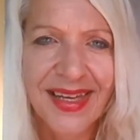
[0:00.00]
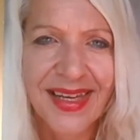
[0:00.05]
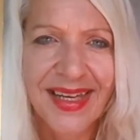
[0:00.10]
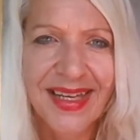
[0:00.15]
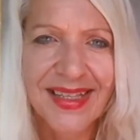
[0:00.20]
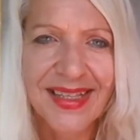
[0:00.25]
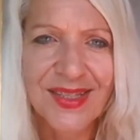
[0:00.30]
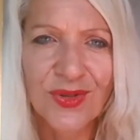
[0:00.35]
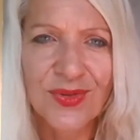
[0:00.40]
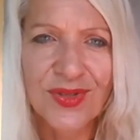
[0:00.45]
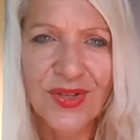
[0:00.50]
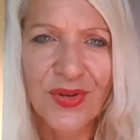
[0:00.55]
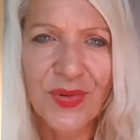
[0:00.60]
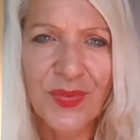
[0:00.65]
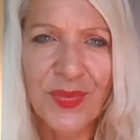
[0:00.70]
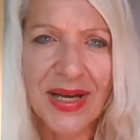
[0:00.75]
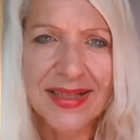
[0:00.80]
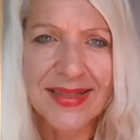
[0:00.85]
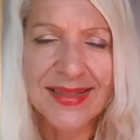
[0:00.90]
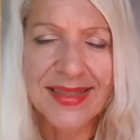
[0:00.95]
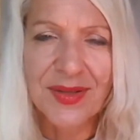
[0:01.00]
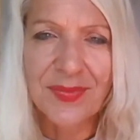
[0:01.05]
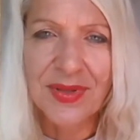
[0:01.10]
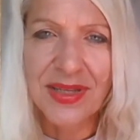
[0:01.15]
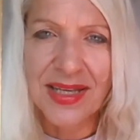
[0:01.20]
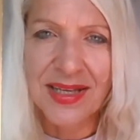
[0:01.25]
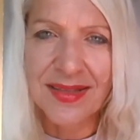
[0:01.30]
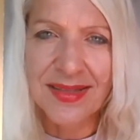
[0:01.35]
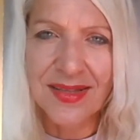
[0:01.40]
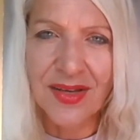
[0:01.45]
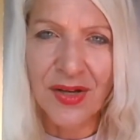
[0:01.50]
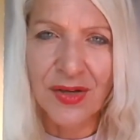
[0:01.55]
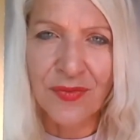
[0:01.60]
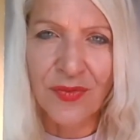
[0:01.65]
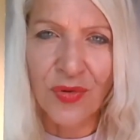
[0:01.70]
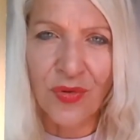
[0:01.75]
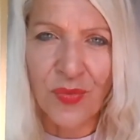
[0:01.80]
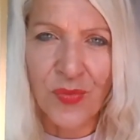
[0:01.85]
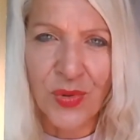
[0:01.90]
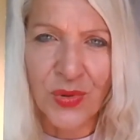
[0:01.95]
it's also about stepping outside of
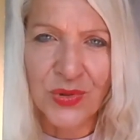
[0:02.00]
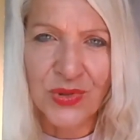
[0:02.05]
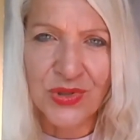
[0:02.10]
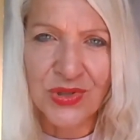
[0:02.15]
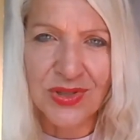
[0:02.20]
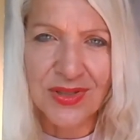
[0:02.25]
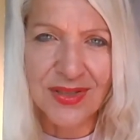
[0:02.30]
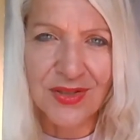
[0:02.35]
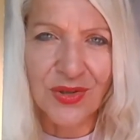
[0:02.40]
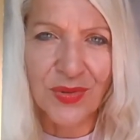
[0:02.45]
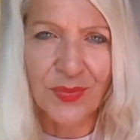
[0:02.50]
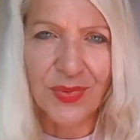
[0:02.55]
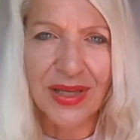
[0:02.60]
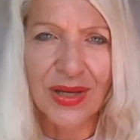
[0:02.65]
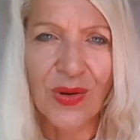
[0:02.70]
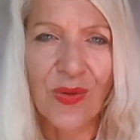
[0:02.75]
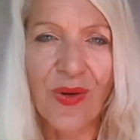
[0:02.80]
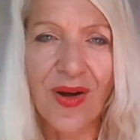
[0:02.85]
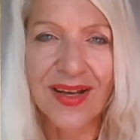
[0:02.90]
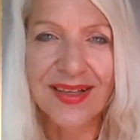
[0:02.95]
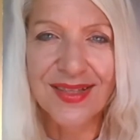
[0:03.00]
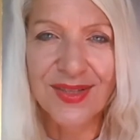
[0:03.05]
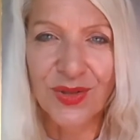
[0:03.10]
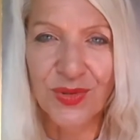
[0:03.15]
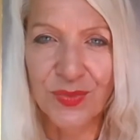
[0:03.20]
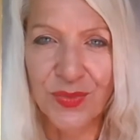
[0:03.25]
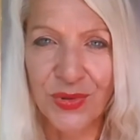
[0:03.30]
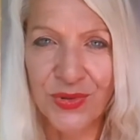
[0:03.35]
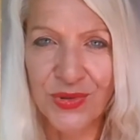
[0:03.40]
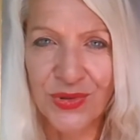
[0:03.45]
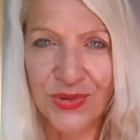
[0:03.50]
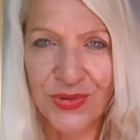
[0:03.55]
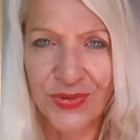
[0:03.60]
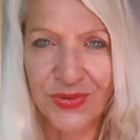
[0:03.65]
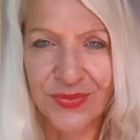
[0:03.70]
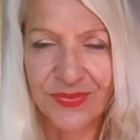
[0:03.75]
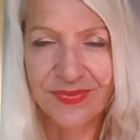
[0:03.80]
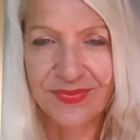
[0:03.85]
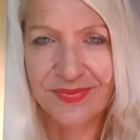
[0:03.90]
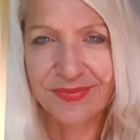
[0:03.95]
your emotions and not being quite so emotional